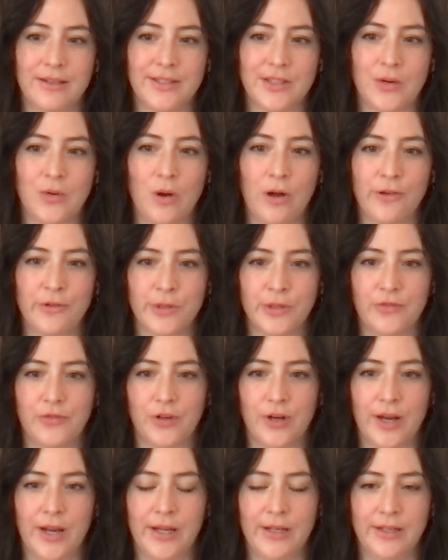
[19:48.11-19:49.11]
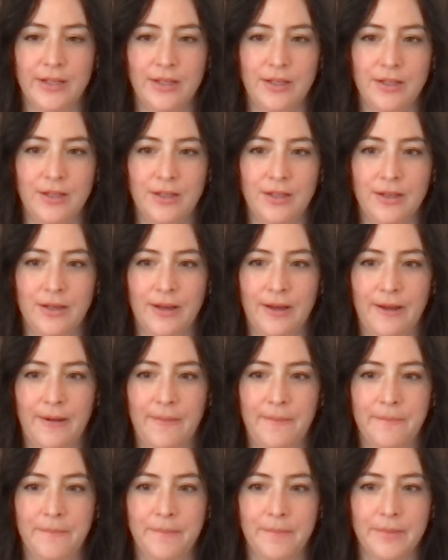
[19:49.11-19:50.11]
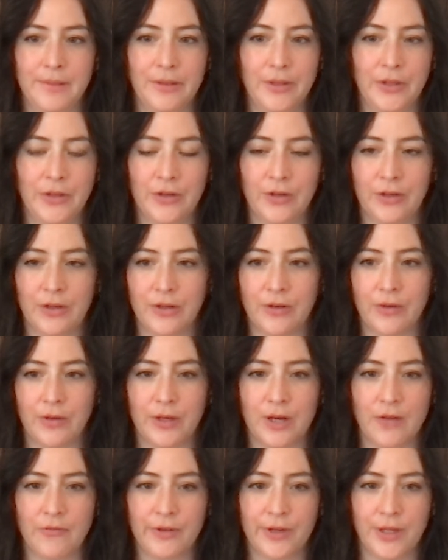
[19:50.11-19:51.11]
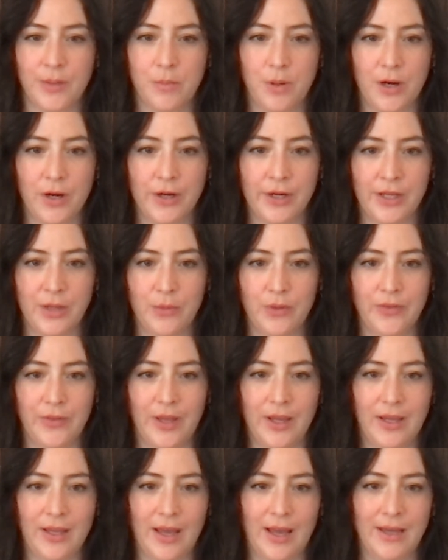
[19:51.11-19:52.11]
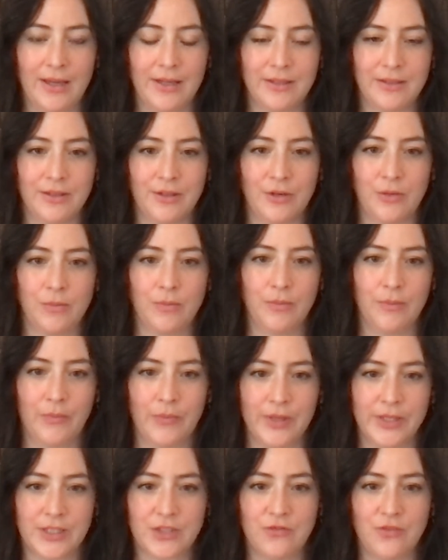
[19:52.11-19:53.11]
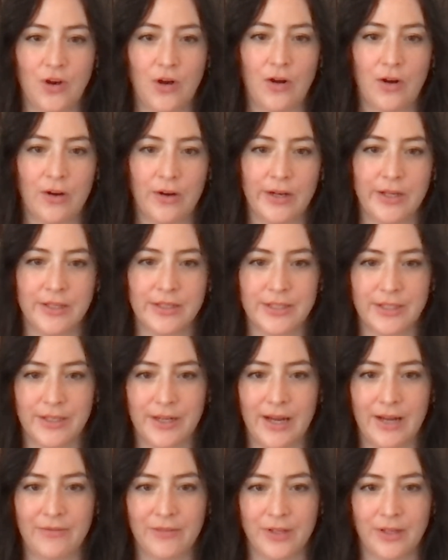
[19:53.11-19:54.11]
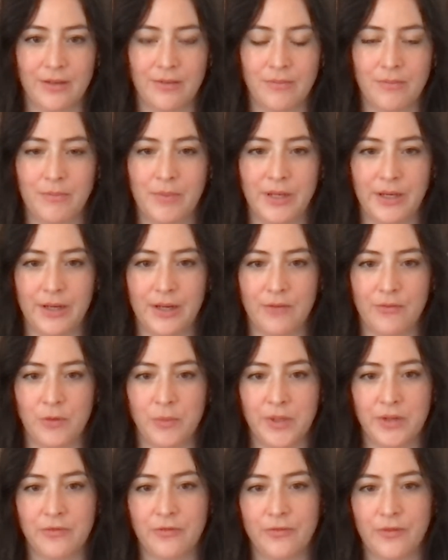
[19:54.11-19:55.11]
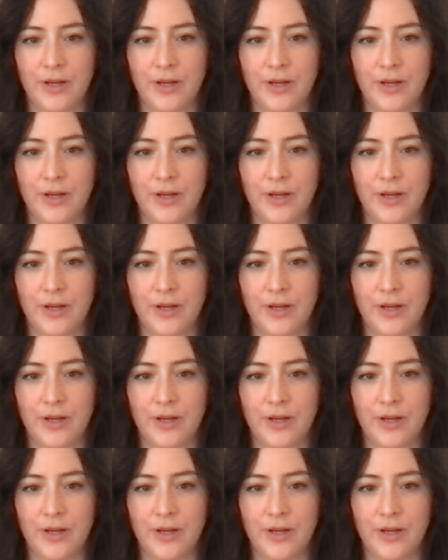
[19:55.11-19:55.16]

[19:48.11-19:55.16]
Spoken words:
a quandary for any leader or governing party when they get, you know, this far into having been in government,